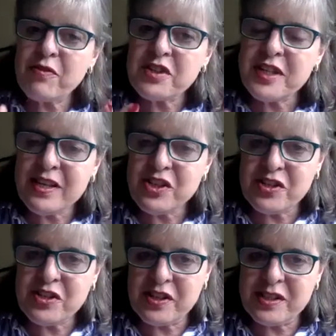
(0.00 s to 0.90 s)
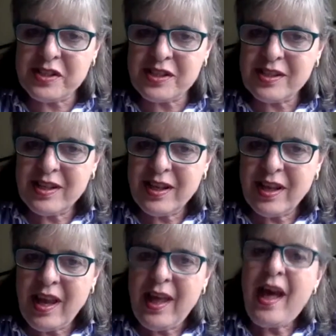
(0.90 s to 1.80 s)
teaches us
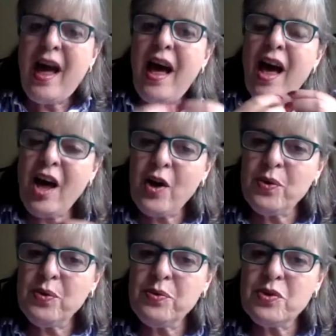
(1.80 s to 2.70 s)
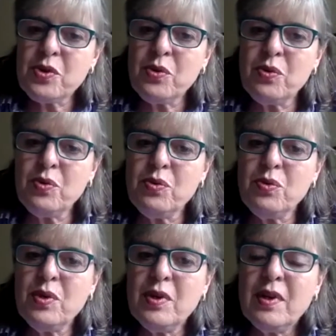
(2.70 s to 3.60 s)
how to
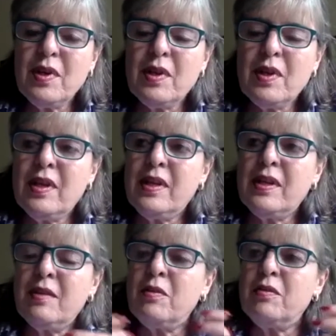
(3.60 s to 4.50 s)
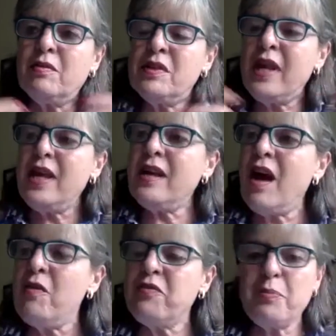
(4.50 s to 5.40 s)
take
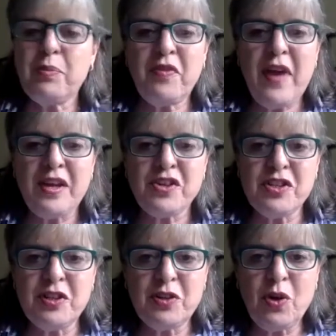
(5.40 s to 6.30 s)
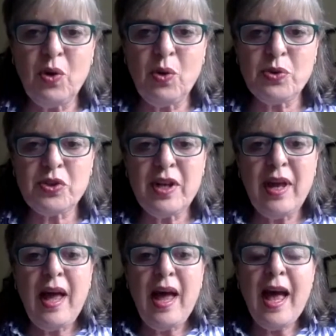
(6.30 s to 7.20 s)
off the professional coat
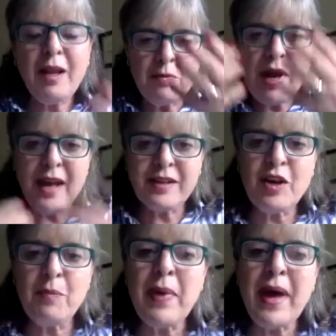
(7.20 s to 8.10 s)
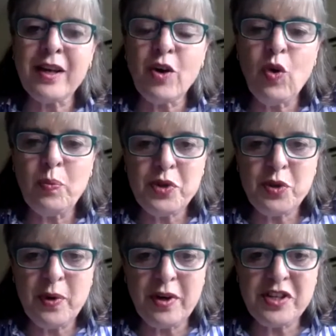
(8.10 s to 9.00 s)
and come back home to
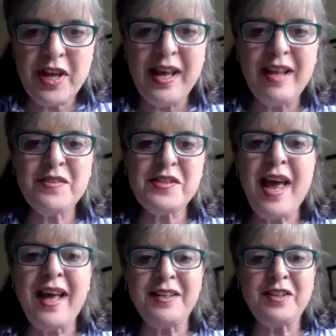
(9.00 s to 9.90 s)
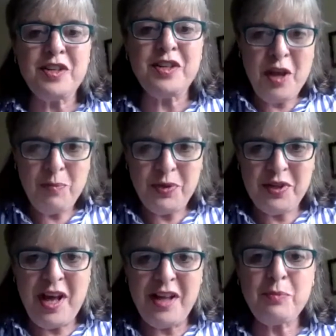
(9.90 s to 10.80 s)
ourselves and put
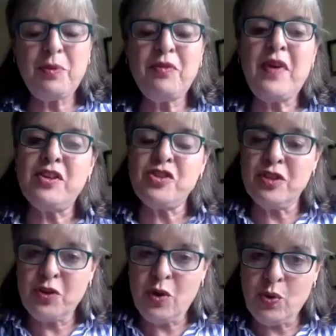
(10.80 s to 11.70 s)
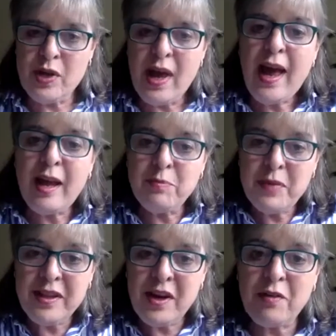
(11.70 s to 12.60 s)
on the professional coat and be
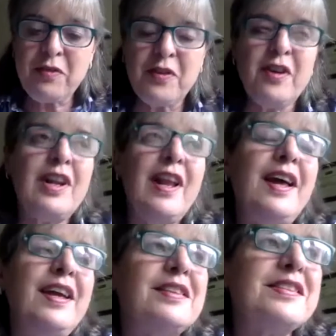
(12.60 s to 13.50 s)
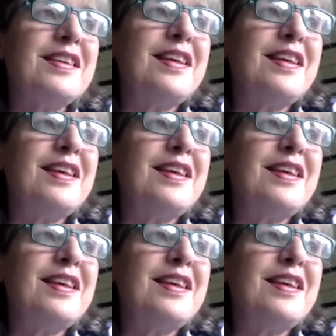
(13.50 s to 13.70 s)
there for our clients.